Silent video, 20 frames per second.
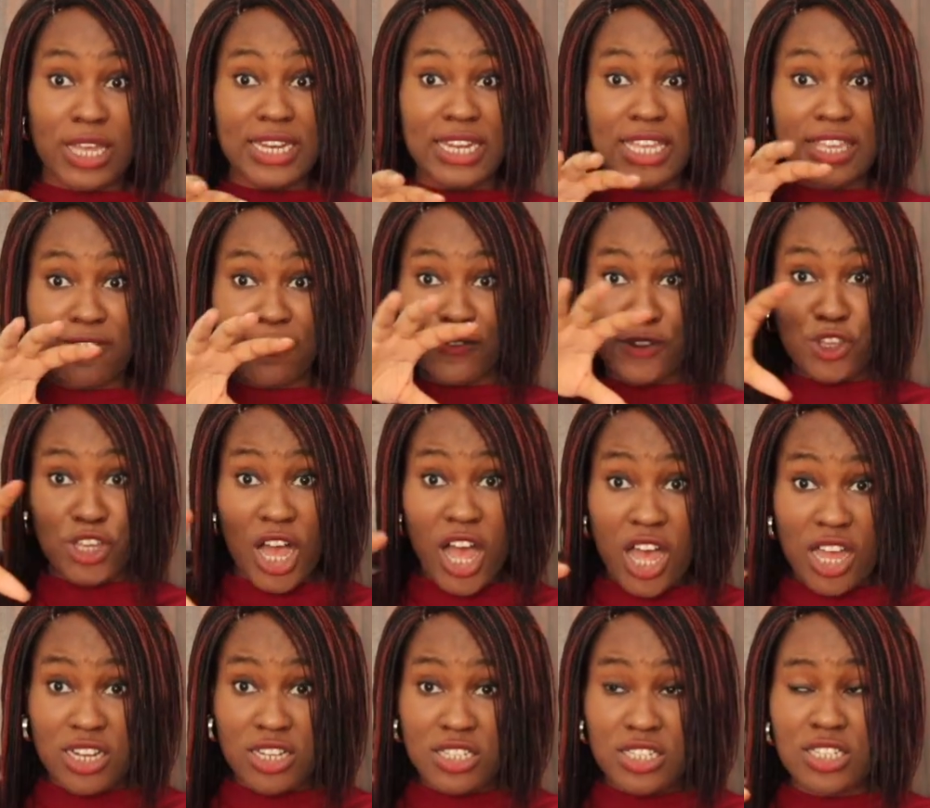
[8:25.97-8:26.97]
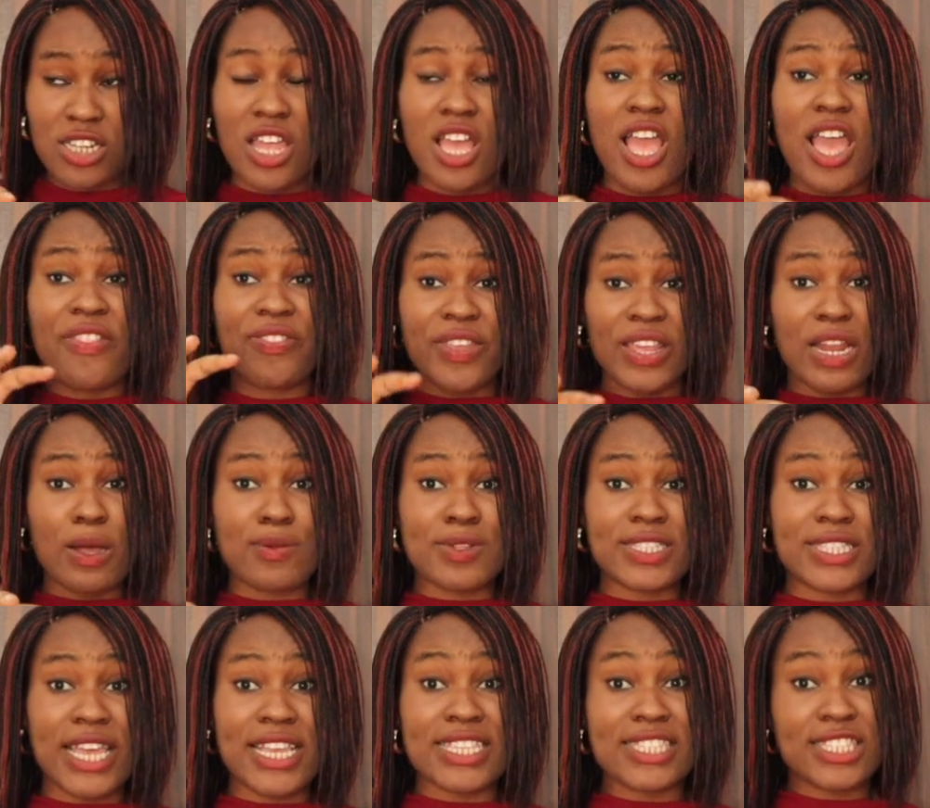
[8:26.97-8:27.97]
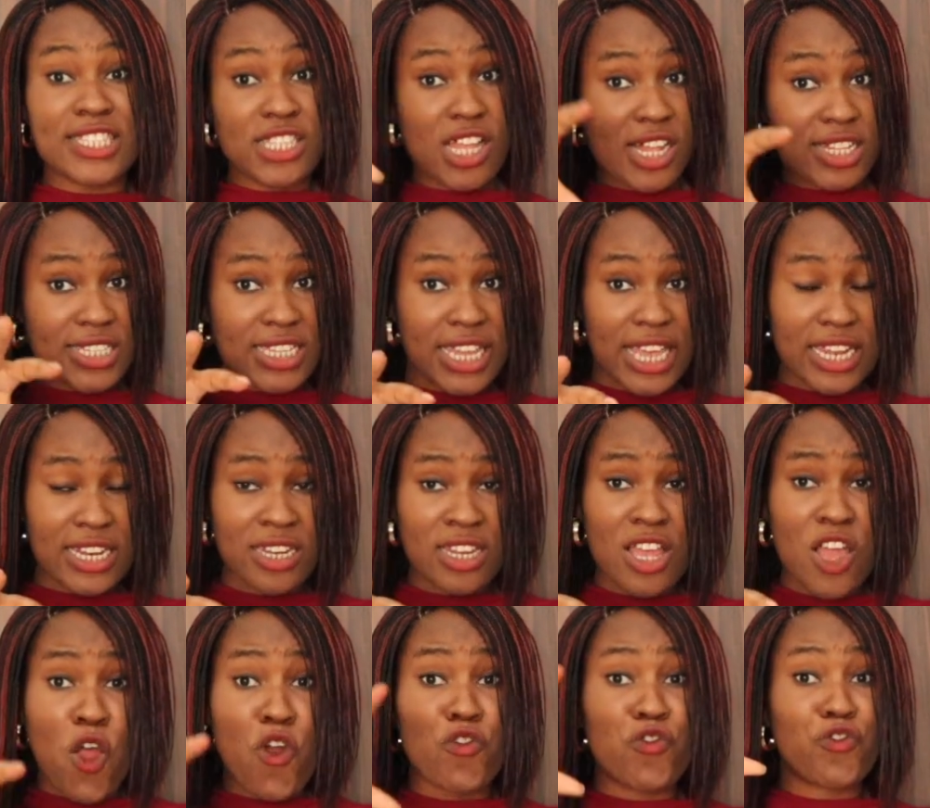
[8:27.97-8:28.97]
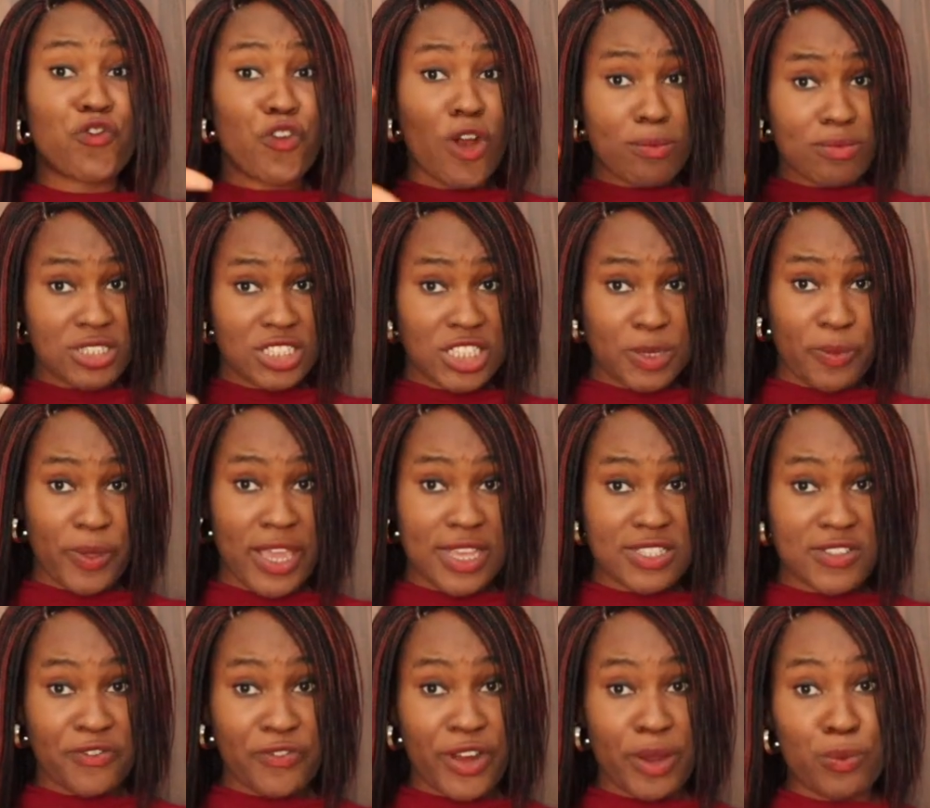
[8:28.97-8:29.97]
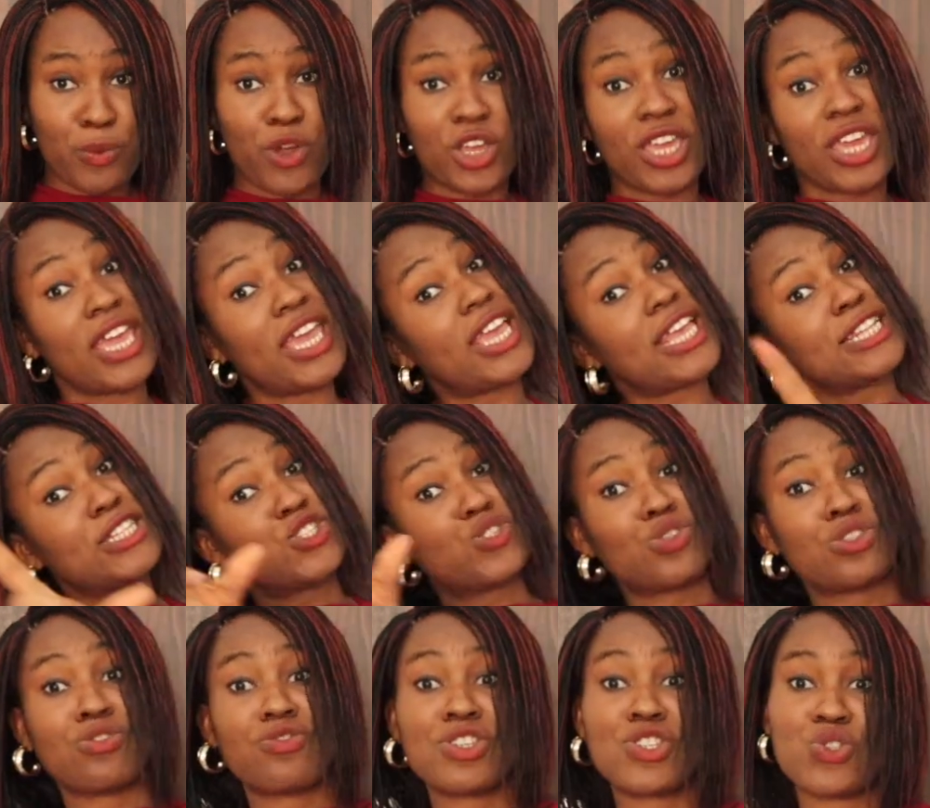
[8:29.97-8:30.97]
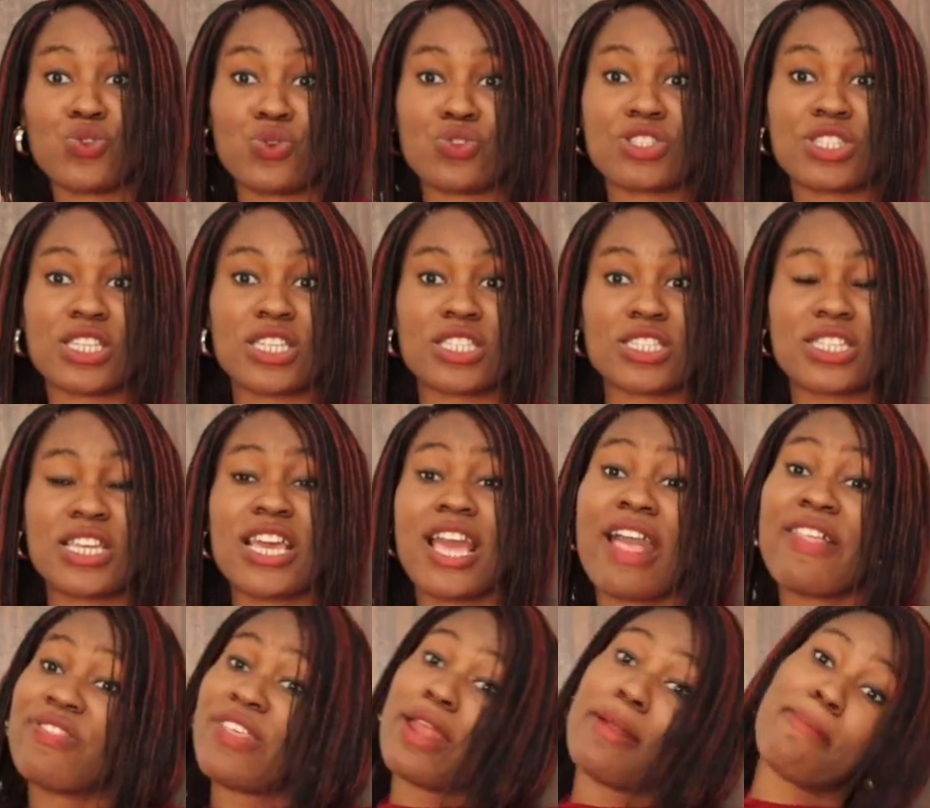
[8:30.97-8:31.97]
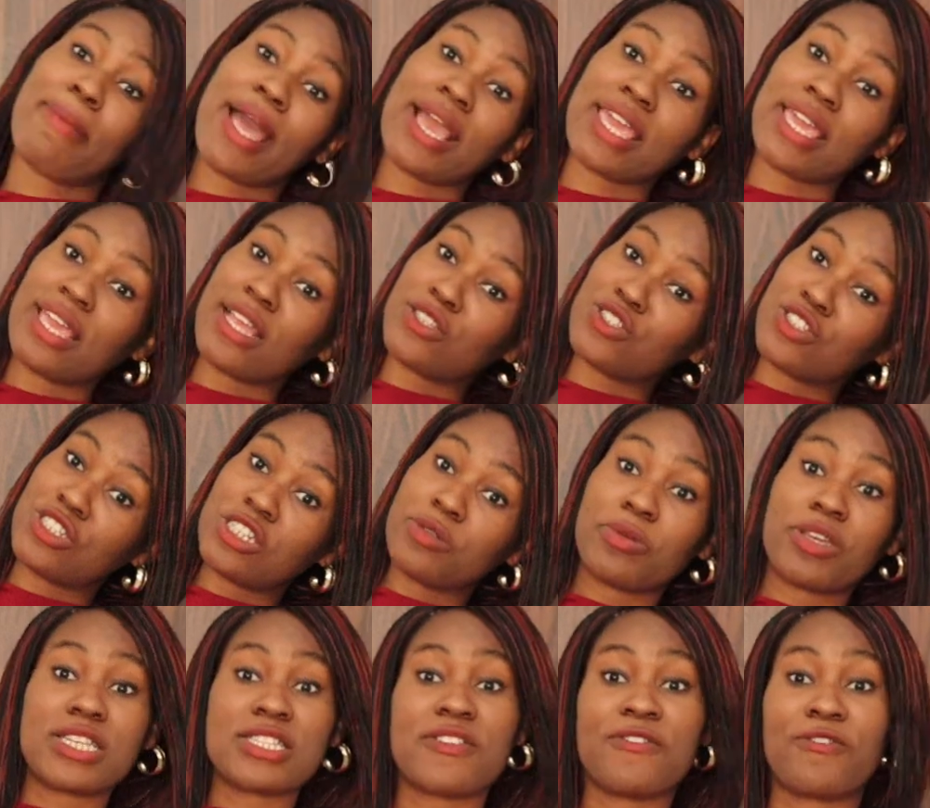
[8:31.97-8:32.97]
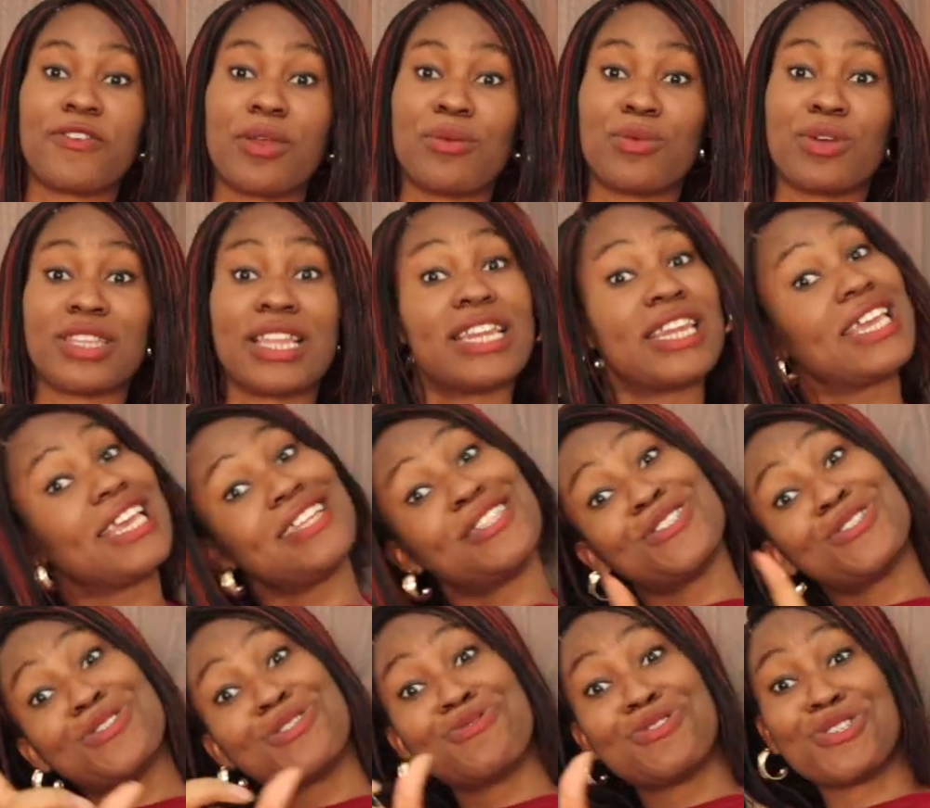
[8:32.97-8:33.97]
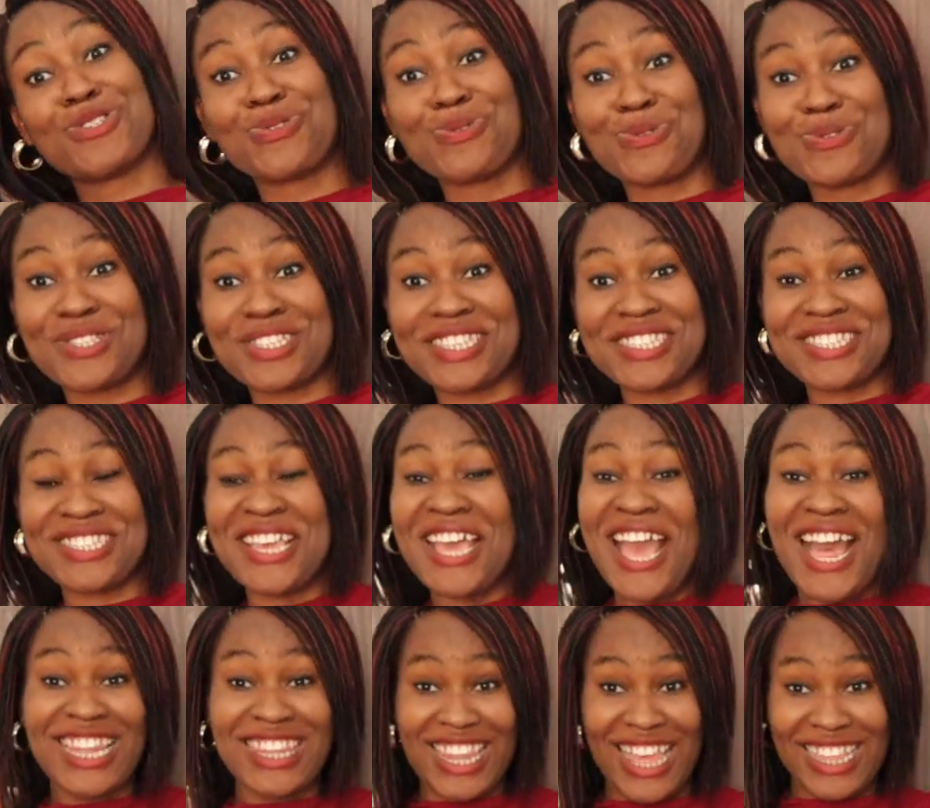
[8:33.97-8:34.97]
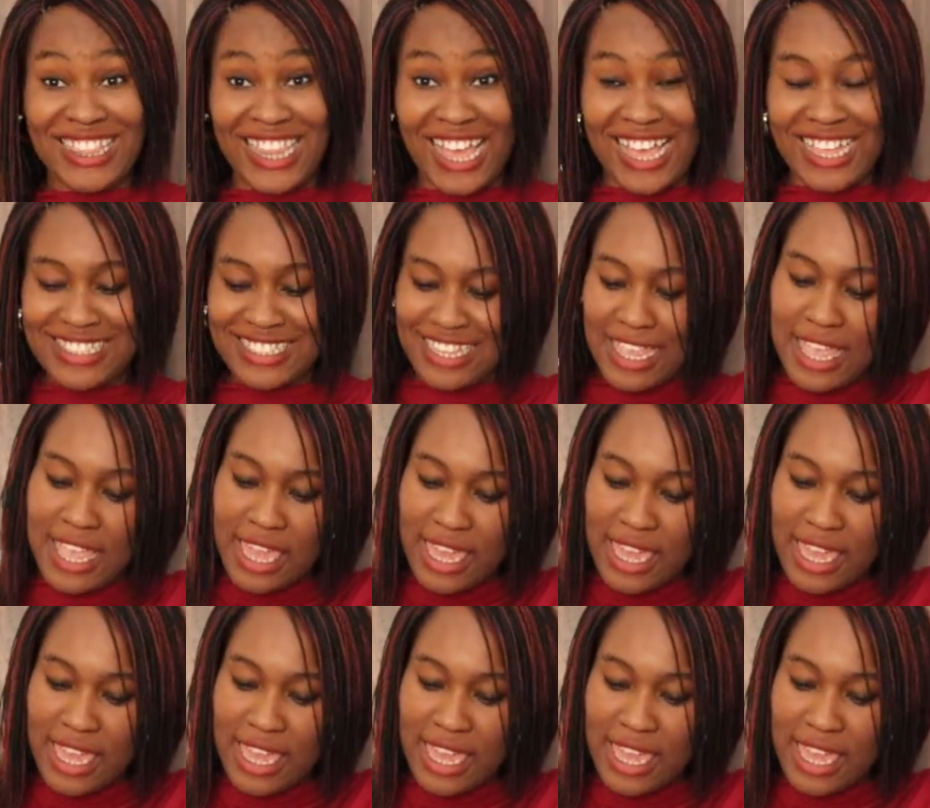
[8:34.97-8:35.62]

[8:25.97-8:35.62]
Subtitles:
And if you can't, then I would say start again from the GPHC framework into the resources, then back again to the GPHC framework, then into the resources, like that.